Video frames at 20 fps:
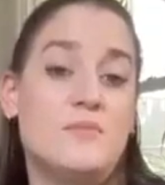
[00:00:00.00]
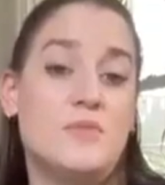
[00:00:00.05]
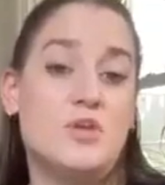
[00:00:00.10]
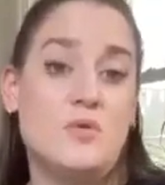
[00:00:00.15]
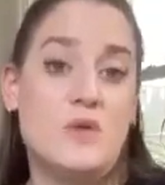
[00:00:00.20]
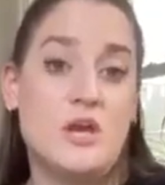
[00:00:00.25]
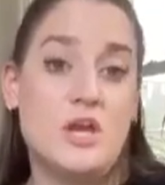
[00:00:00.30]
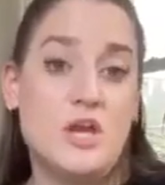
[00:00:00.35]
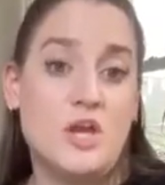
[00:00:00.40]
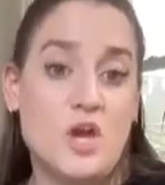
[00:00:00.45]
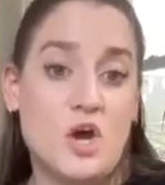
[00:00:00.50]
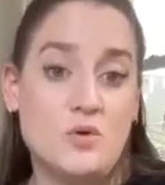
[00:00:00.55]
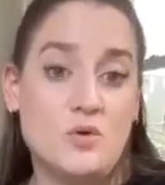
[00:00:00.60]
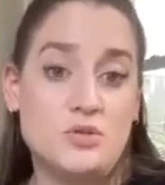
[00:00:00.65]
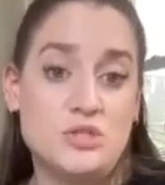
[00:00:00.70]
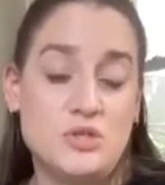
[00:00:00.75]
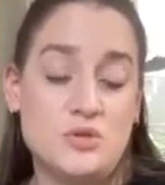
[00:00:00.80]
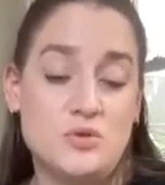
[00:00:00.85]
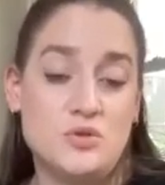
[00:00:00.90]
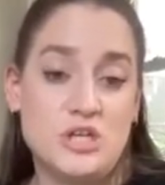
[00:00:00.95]
you can go
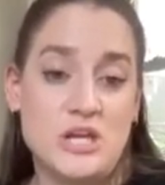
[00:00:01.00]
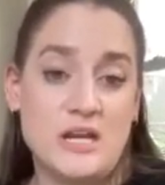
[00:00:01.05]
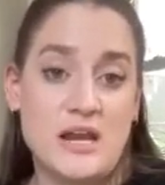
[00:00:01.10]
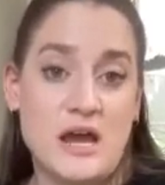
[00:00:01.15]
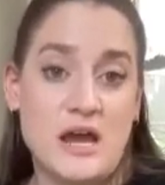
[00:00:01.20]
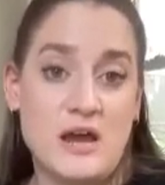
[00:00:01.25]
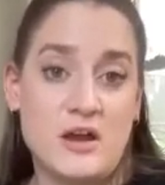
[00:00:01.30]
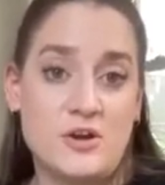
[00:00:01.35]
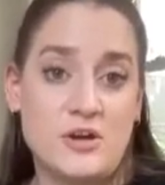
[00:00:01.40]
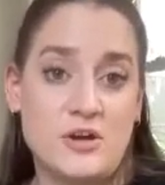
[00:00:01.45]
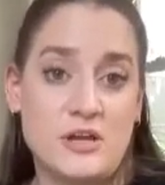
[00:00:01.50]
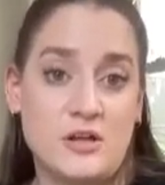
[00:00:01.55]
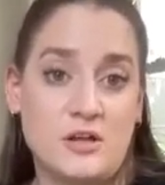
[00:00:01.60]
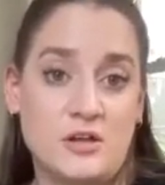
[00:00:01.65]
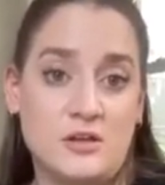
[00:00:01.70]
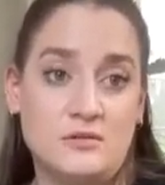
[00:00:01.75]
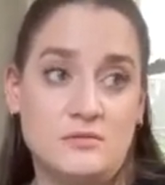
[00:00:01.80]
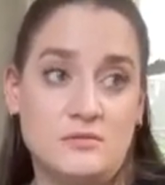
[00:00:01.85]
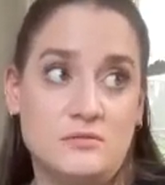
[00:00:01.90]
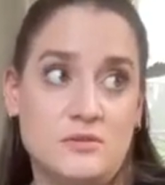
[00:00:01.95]
to Jane
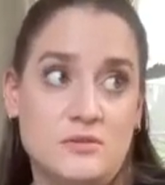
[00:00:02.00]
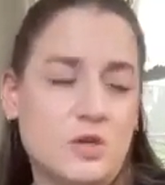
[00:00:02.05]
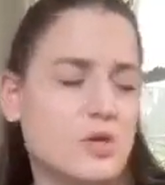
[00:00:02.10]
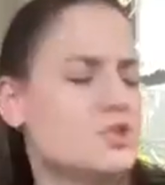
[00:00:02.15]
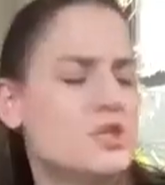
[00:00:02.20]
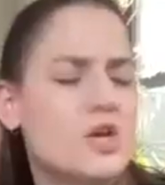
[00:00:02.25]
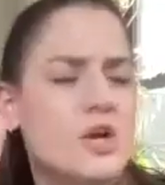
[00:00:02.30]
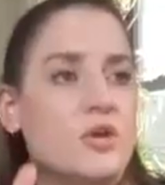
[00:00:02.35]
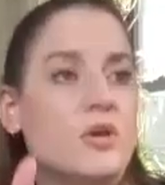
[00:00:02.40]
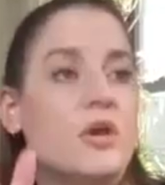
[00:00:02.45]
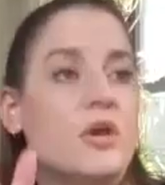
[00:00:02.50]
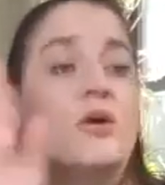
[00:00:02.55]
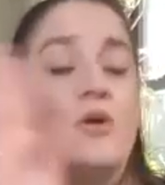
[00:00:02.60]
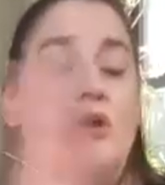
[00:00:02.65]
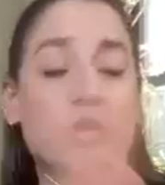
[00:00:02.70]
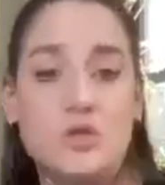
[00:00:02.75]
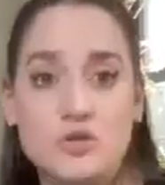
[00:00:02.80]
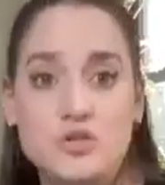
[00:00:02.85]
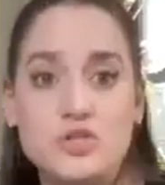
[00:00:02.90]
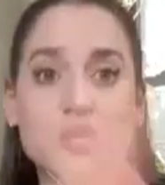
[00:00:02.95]
Iredale, or sorry, you can go
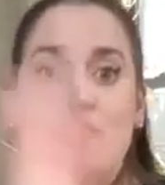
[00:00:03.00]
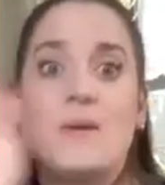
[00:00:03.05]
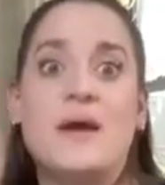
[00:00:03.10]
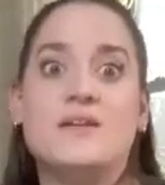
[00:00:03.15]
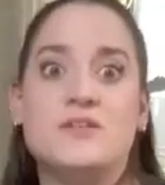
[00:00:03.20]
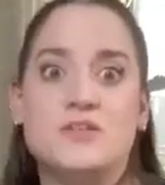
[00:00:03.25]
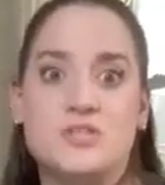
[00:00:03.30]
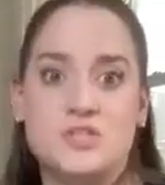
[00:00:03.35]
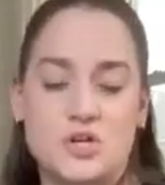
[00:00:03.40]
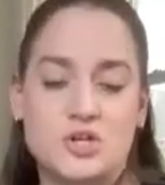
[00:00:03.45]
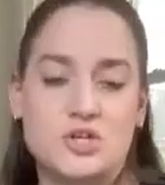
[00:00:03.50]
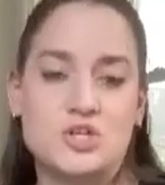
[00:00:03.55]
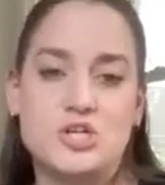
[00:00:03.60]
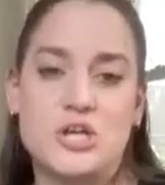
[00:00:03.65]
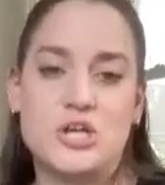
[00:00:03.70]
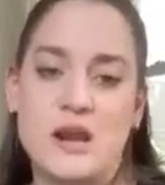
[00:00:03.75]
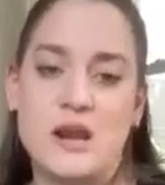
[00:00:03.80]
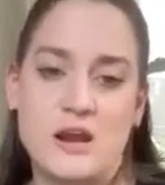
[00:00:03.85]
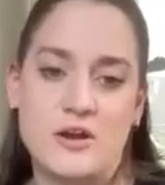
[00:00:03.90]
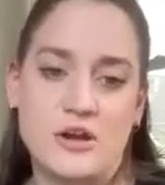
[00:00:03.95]
to YouTube and search
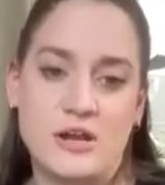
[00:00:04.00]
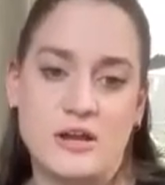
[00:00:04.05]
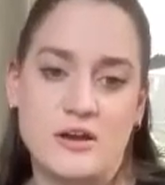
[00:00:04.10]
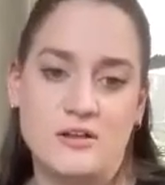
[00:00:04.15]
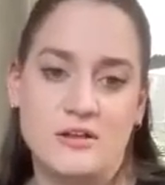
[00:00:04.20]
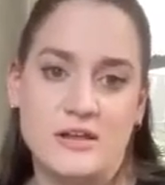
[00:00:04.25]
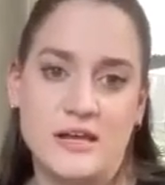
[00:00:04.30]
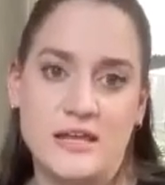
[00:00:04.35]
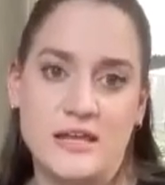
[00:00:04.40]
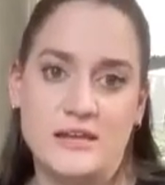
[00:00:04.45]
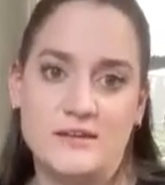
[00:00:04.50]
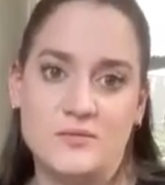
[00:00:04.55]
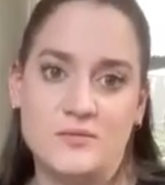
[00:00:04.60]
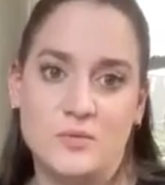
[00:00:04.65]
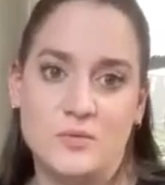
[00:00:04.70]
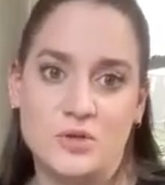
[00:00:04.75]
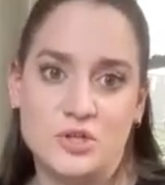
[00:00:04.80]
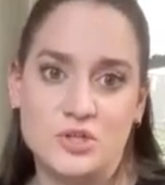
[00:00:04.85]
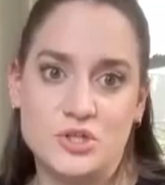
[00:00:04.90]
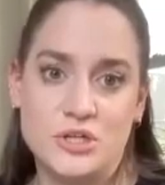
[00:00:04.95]
Jane Iredale and
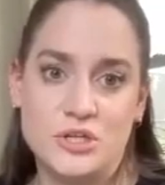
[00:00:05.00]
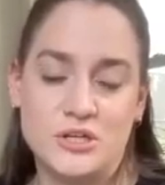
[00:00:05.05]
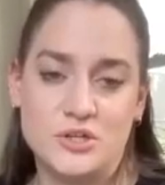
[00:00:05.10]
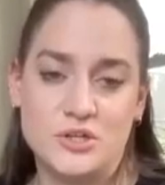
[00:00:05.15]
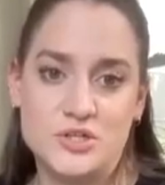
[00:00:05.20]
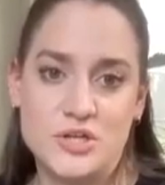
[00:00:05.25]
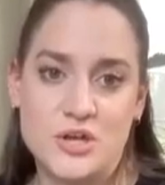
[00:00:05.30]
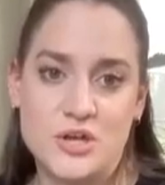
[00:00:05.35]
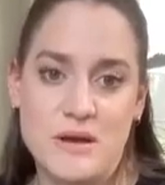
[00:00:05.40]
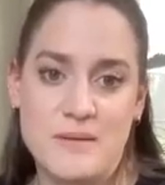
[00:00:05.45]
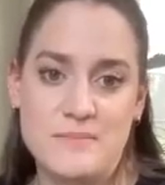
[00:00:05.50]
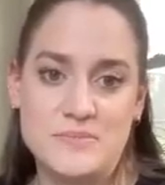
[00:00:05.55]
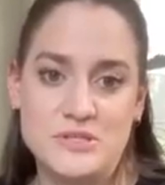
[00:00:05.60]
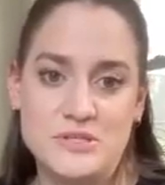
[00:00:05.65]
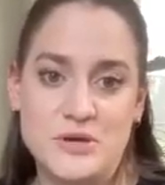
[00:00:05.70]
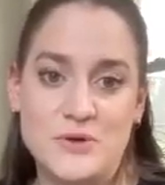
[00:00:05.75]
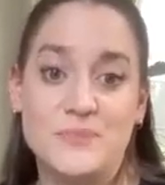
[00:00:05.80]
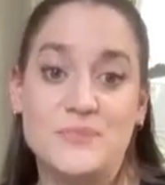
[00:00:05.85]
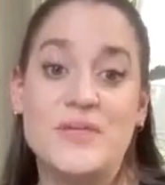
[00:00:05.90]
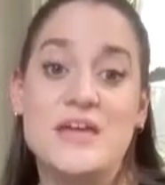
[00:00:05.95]
it'll show up.
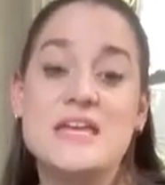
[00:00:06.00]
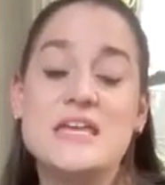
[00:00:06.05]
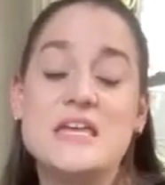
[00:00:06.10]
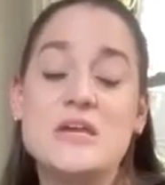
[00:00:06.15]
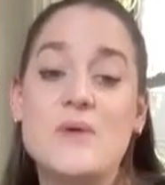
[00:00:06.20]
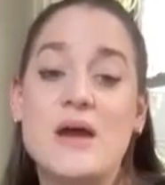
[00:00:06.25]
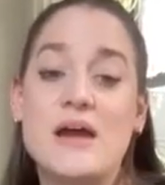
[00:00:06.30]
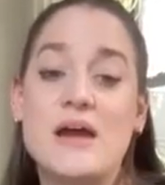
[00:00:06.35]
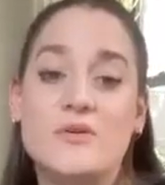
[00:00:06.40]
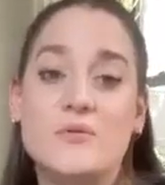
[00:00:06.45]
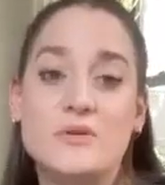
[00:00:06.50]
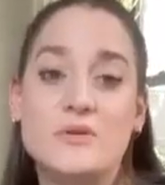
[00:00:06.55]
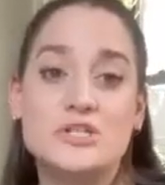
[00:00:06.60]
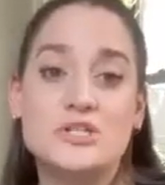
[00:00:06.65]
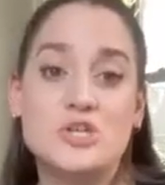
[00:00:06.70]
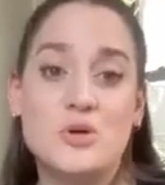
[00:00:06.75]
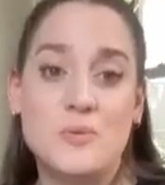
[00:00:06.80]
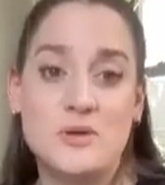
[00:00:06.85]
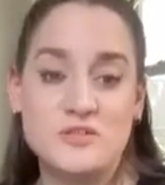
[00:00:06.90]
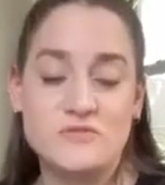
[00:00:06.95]
So thank you everyone
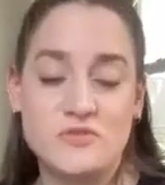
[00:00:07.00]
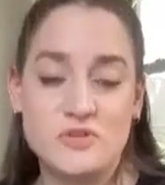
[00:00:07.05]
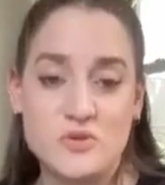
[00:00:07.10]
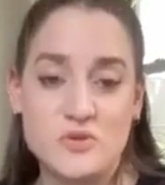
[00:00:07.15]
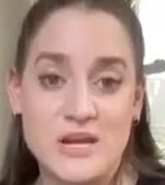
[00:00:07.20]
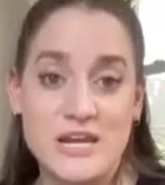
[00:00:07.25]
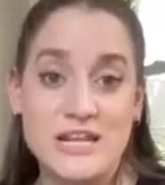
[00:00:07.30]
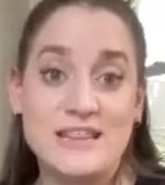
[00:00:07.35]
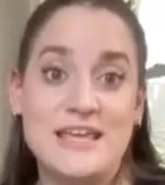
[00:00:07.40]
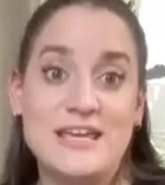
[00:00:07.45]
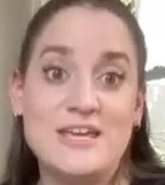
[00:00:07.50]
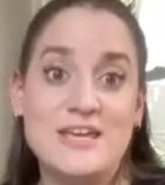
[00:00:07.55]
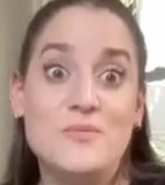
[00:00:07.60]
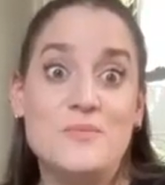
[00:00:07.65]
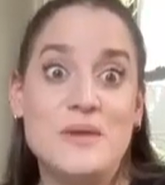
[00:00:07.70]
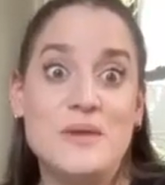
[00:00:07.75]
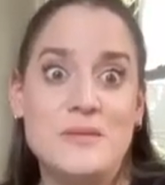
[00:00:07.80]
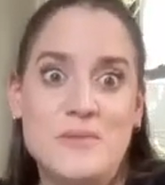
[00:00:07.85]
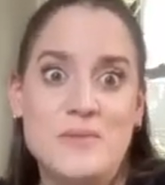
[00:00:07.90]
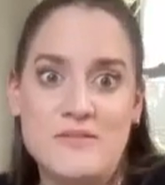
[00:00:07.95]
so much for joining. Thank you,
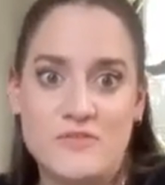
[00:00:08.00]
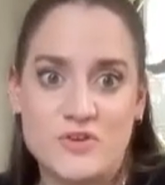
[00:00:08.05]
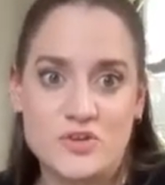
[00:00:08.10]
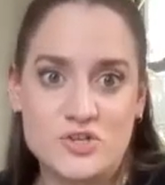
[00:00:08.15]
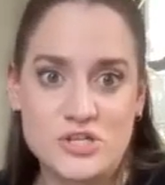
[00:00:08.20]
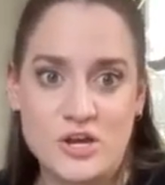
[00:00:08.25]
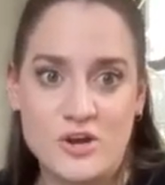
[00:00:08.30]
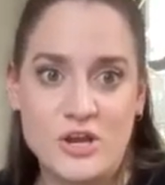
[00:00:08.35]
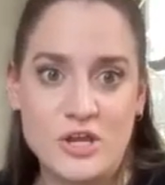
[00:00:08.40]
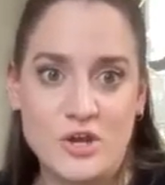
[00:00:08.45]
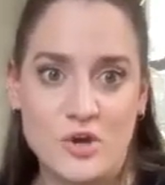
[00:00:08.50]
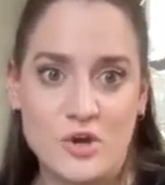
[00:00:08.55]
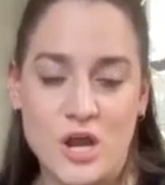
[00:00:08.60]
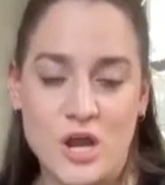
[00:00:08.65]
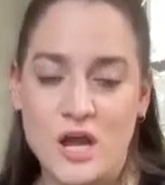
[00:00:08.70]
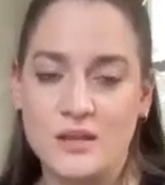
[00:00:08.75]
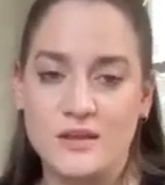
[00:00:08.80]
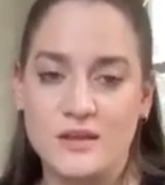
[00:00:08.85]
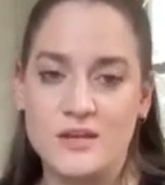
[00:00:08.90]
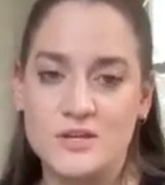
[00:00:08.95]
Mimi, for sharing your
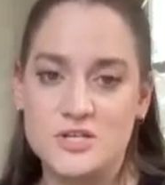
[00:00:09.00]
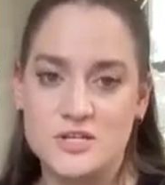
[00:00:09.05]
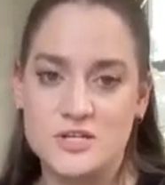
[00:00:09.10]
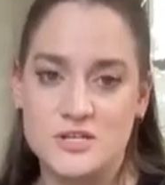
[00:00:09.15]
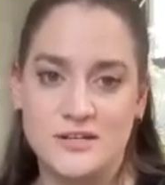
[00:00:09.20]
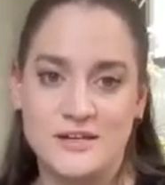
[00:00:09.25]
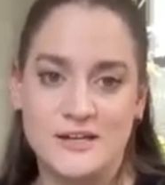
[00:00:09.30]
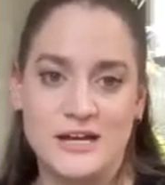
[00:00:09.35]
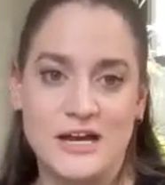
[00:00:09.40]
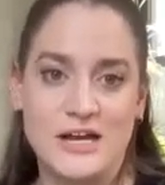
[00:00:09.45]
knowledge.